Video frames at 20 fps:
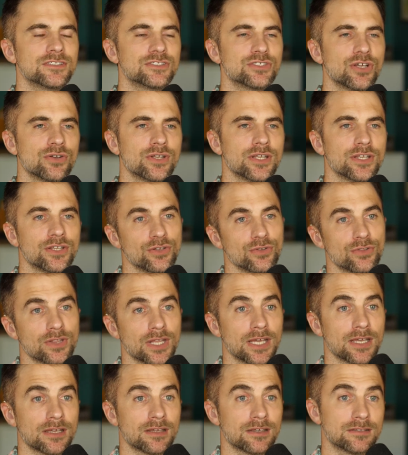So did you
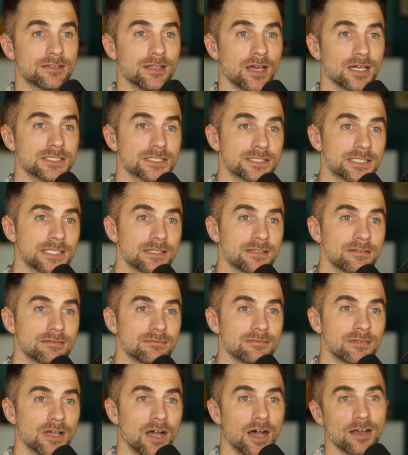think
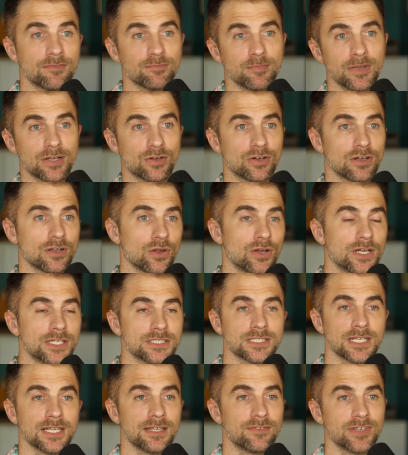Dustin Hoffman or
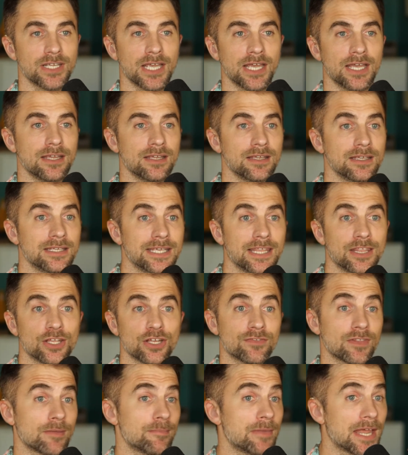Laurence Olivier,
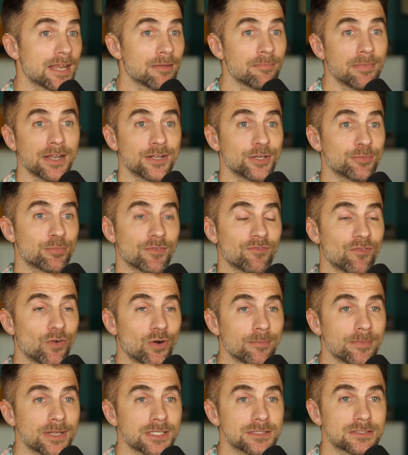either of them had a better
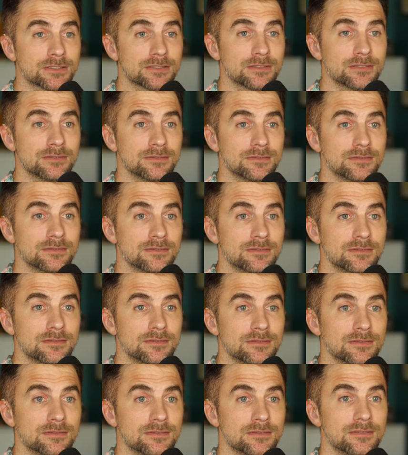performance
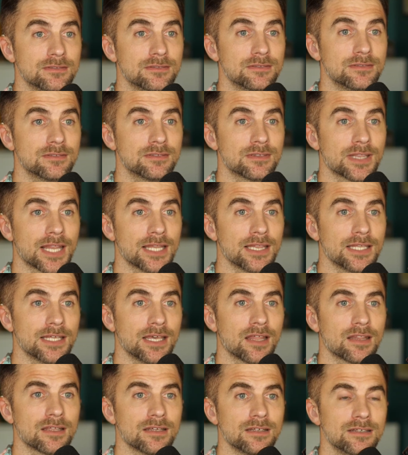than
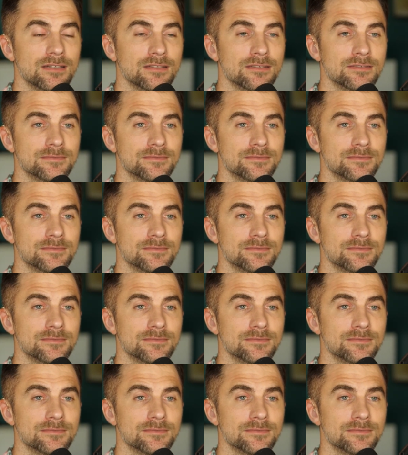the other?